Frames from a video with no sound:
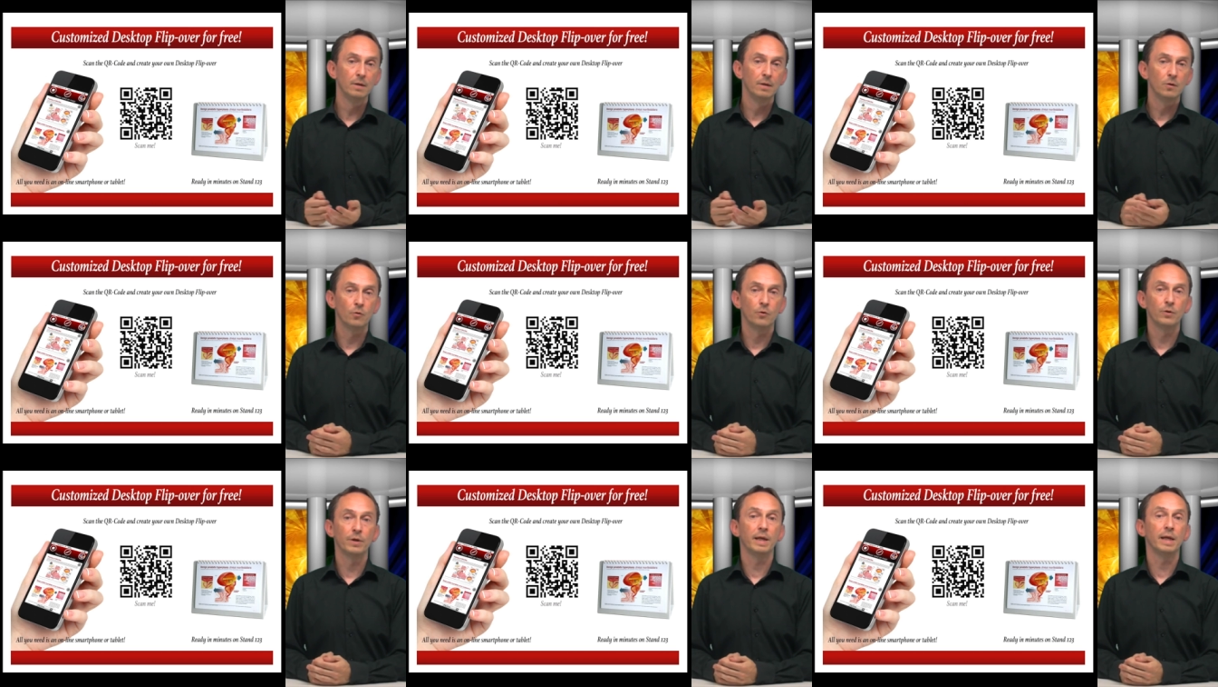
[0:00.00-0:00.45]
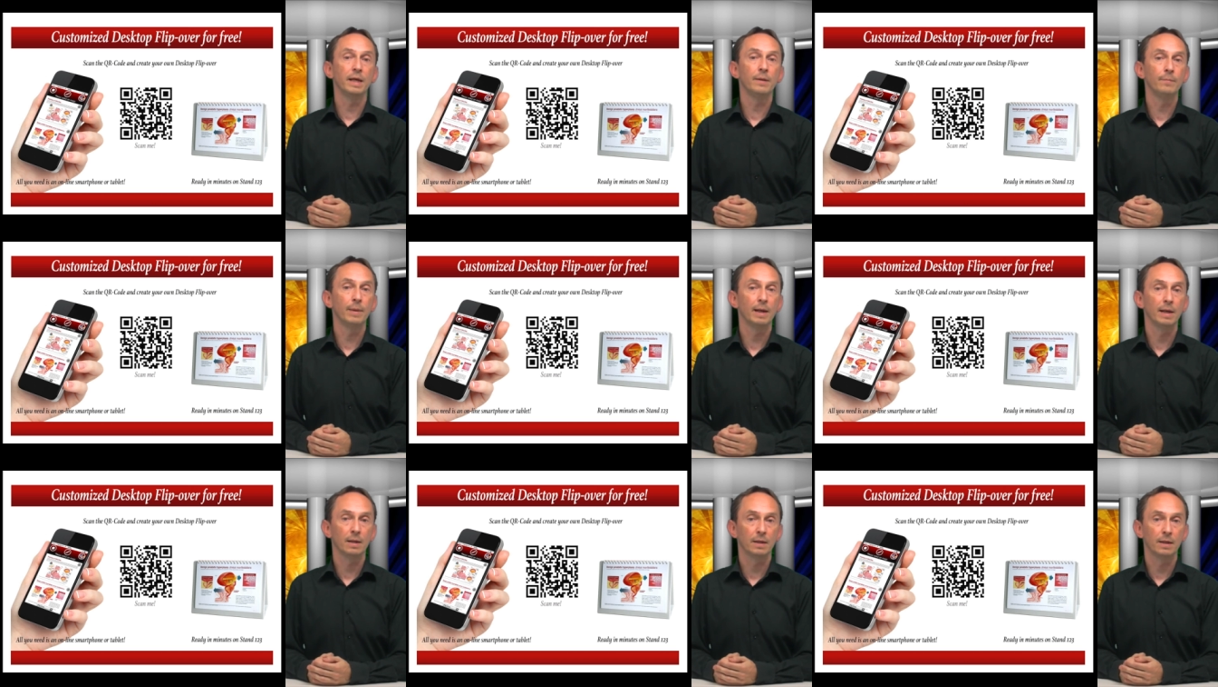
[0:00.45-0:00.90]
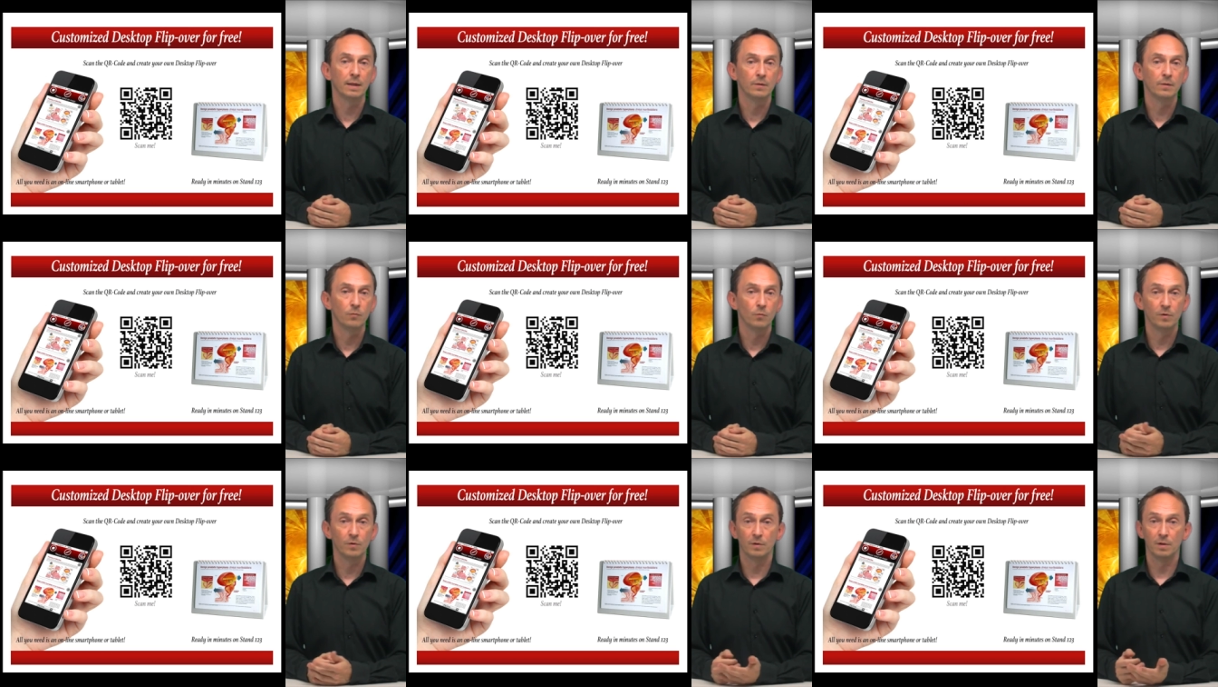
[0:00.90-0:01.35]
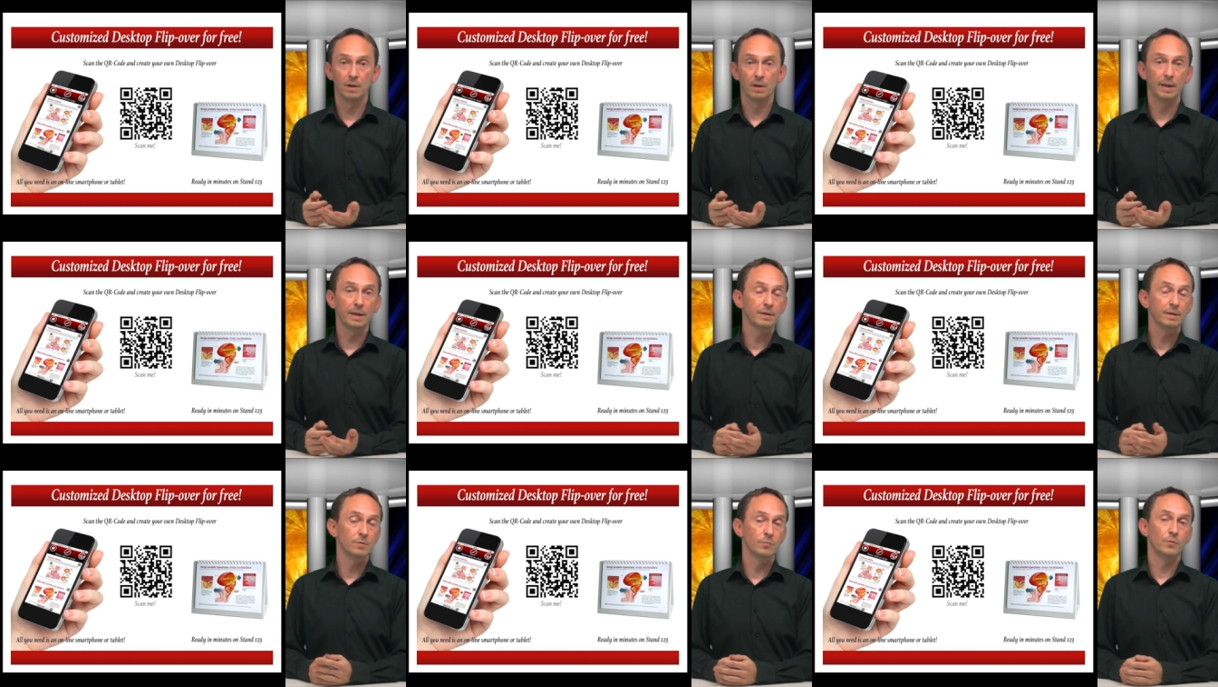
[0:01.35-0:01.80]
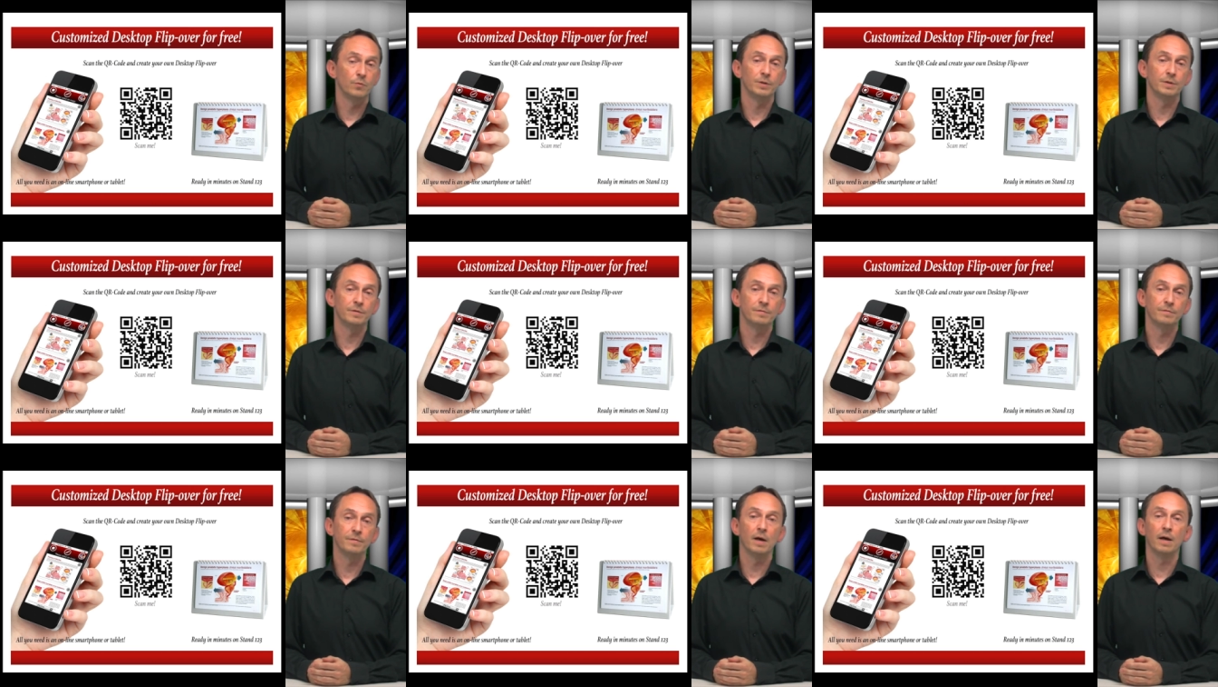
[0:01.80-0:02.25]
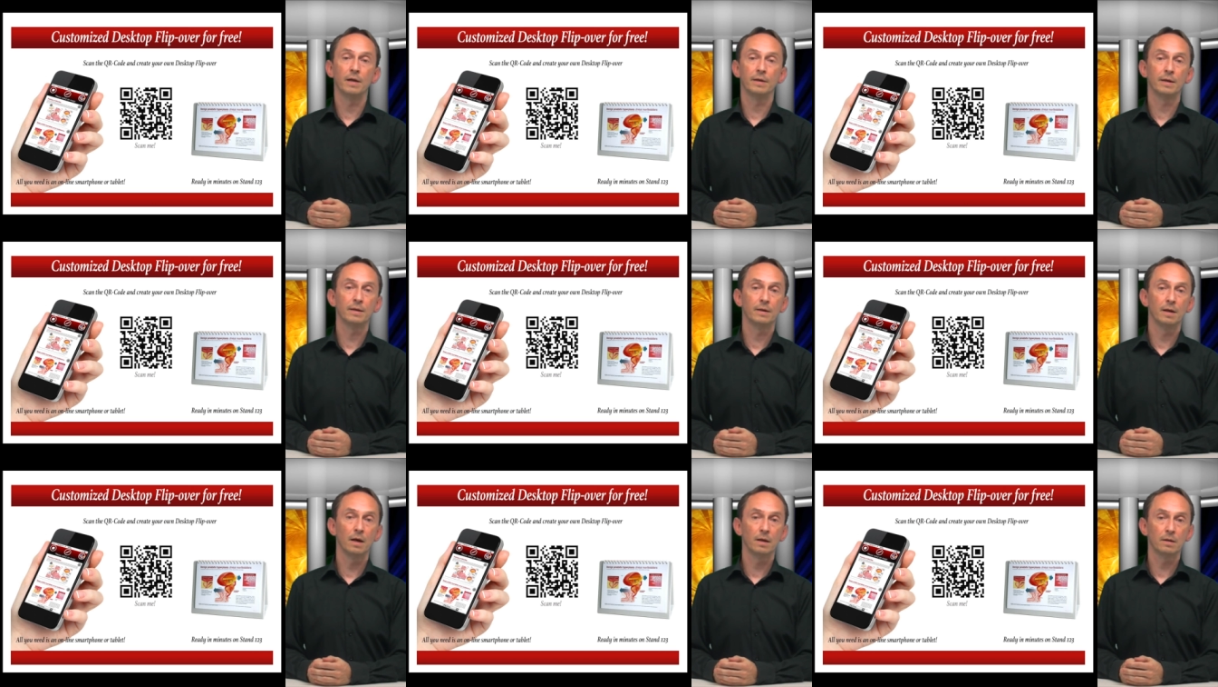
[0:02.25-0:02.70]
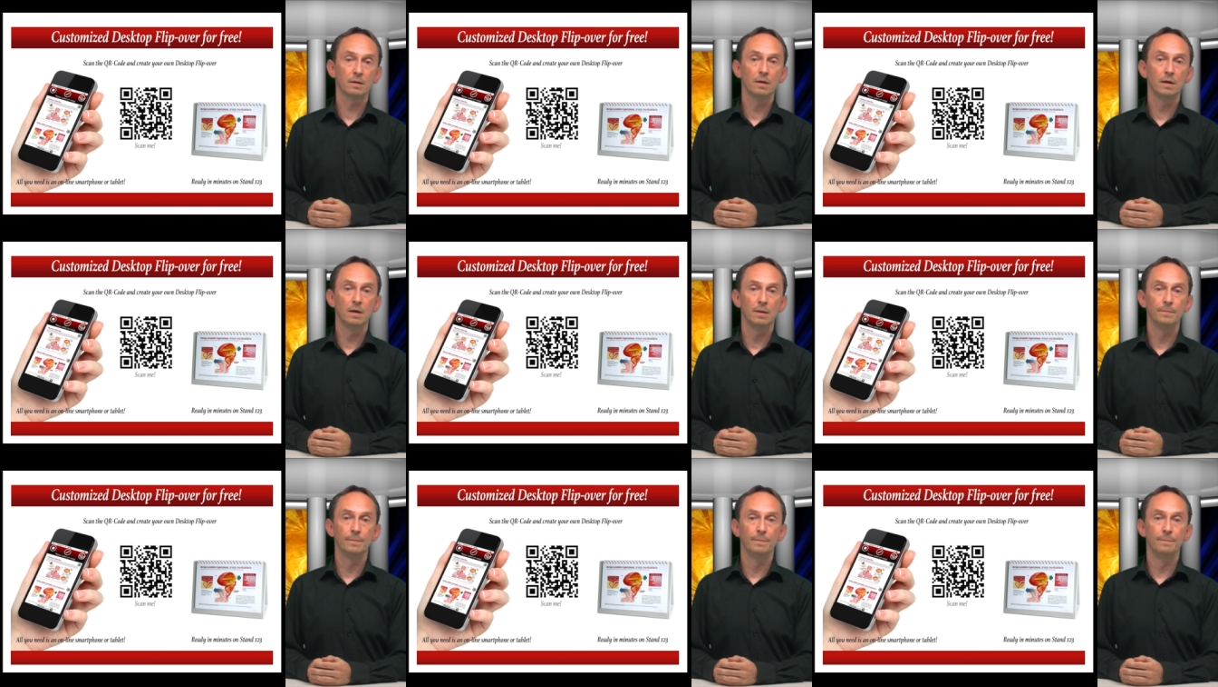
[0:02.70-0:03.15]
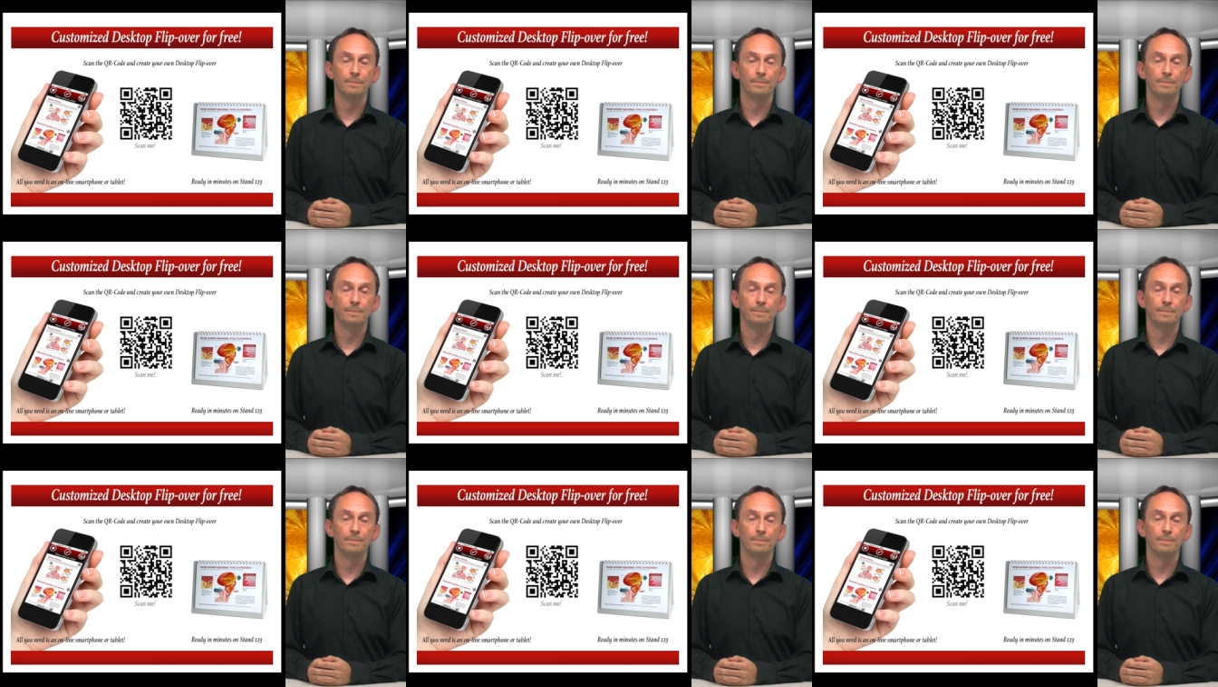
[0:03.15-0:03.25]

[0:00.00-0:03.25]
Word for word: or an emailing with a link to printervana.com.